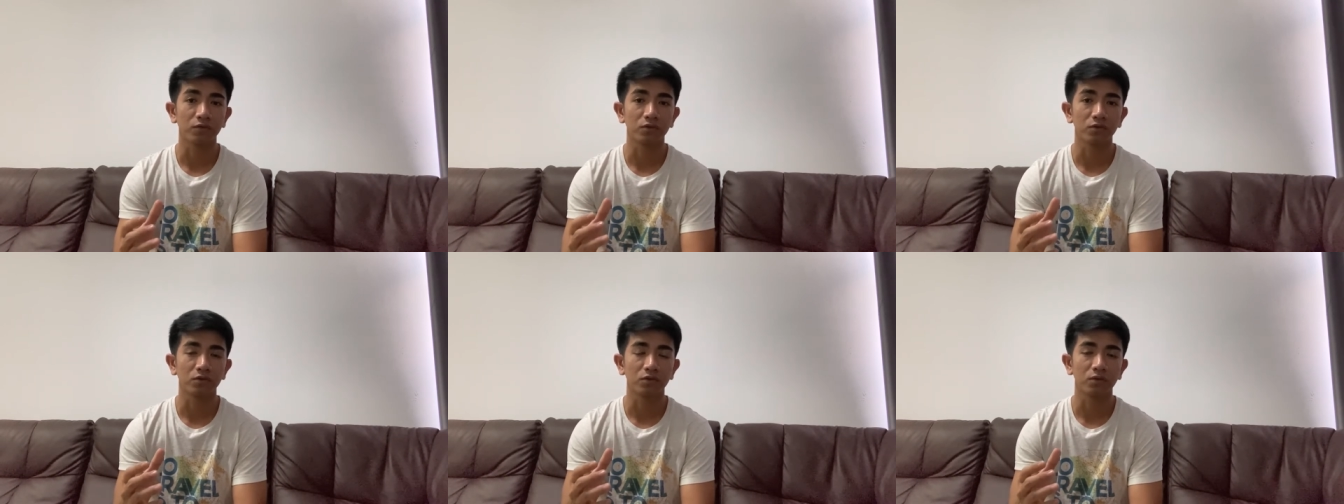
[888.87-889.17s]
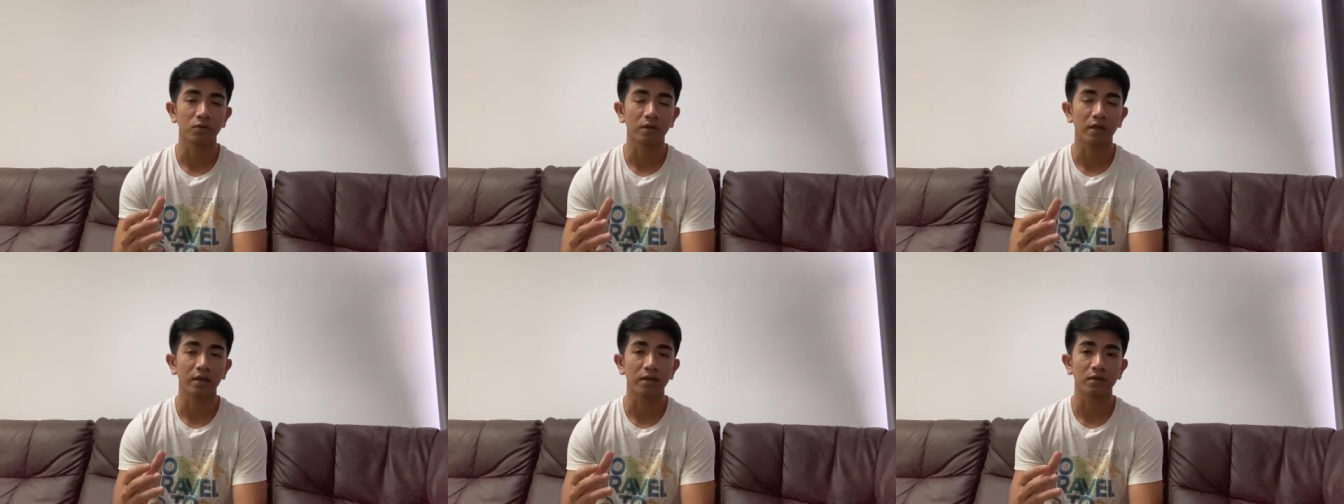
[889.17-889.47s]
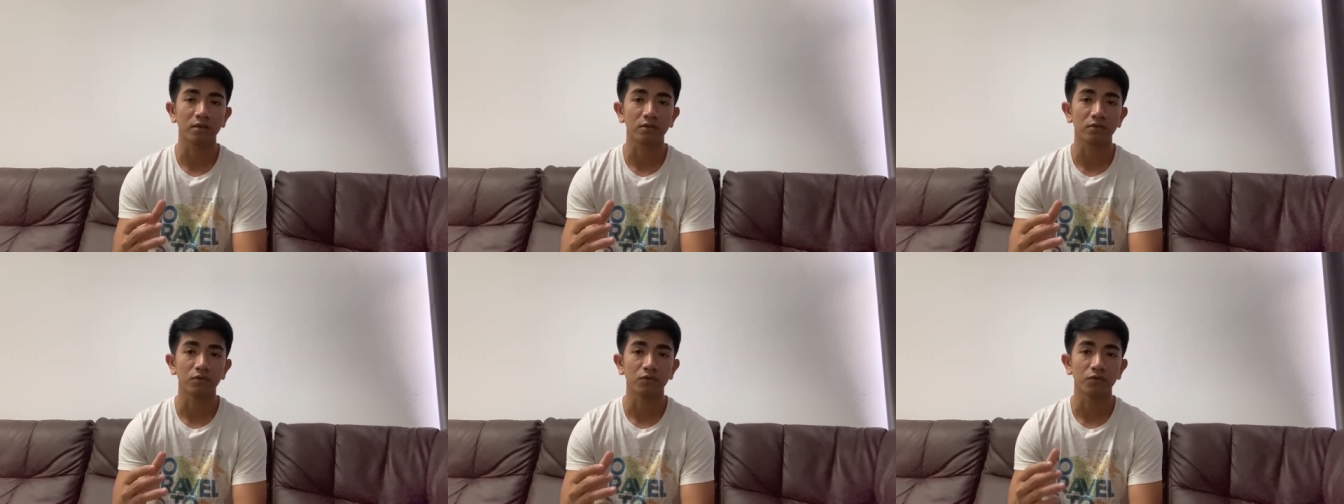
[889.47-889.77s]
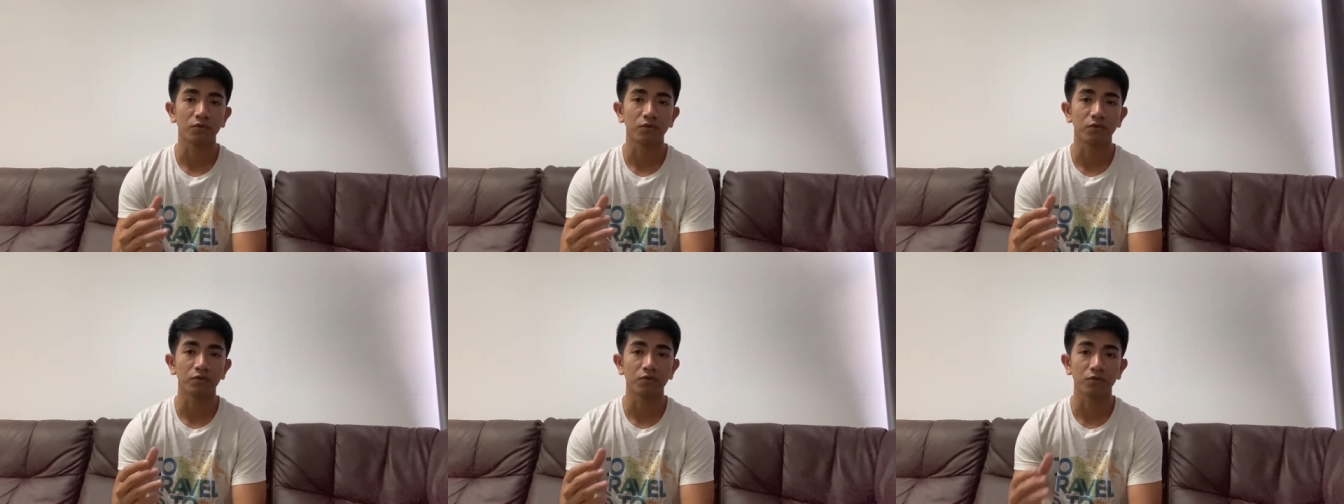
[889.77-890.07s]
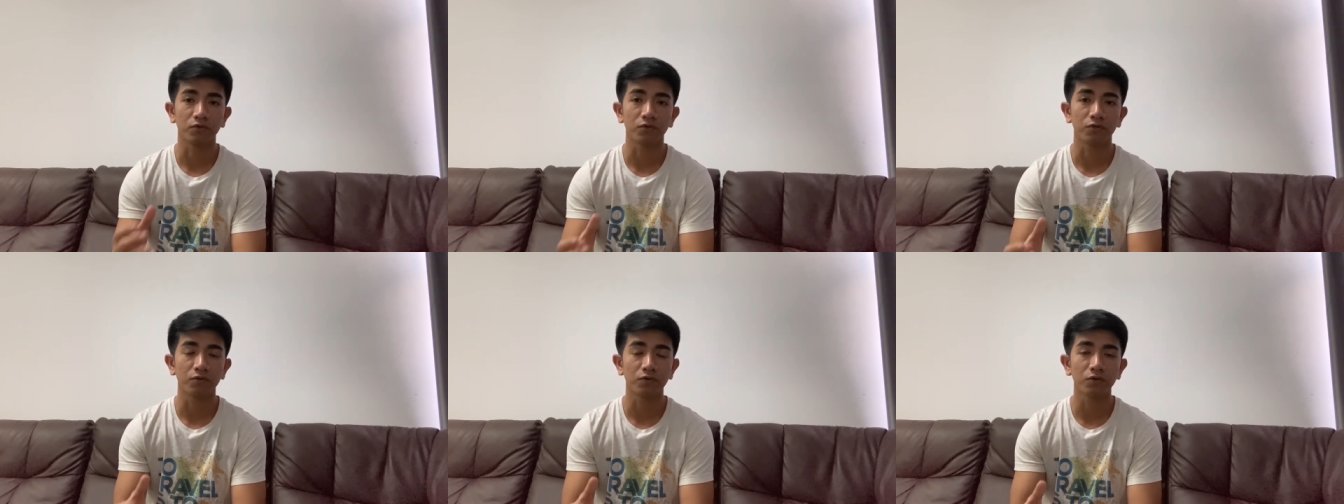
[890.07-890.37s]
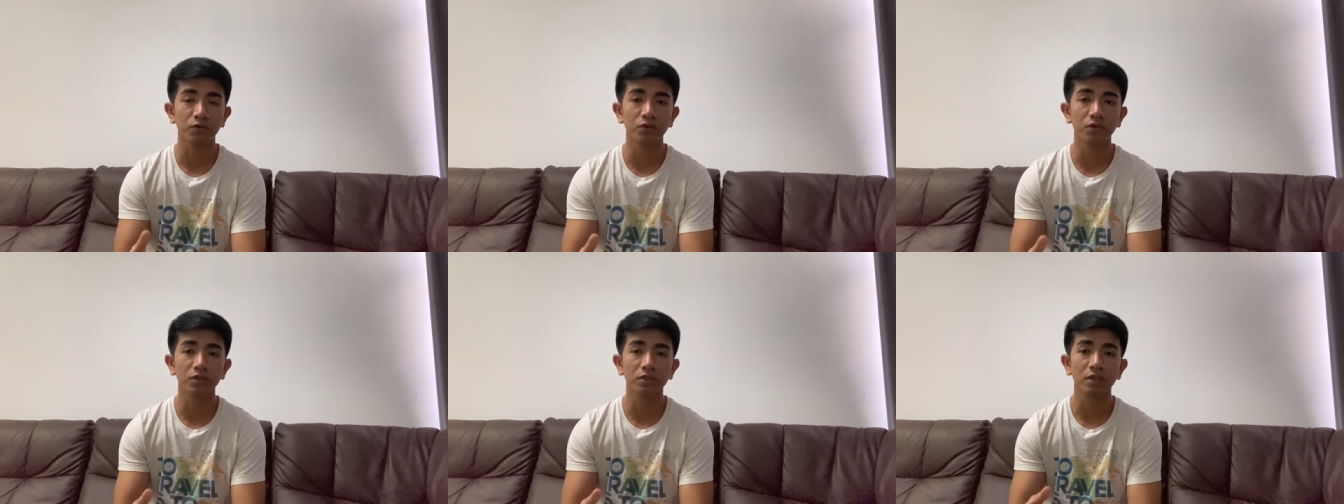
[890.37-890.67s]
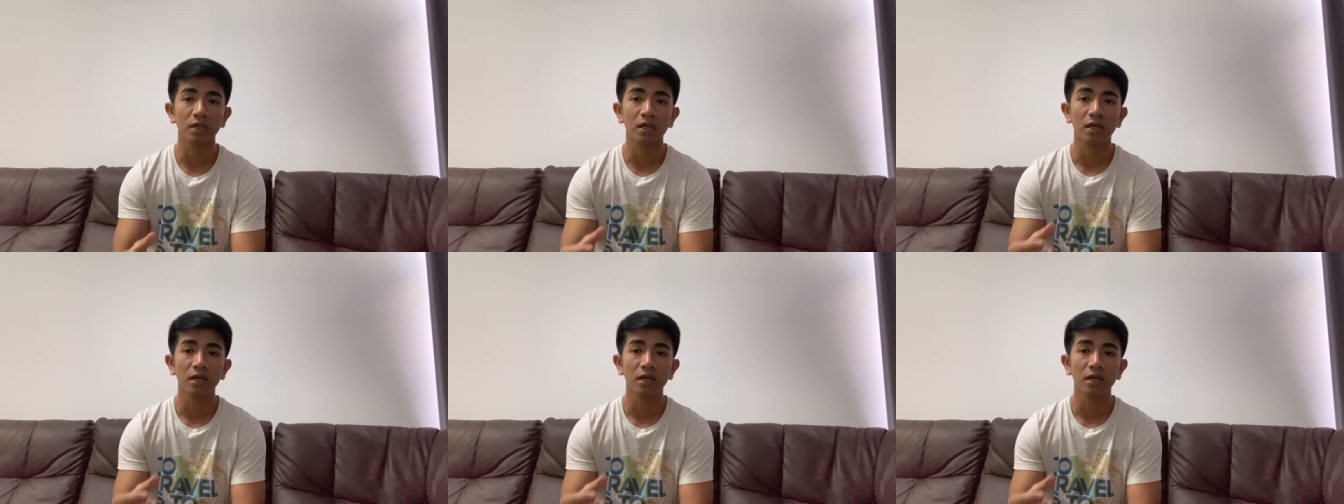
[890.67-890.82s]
to like to, to food,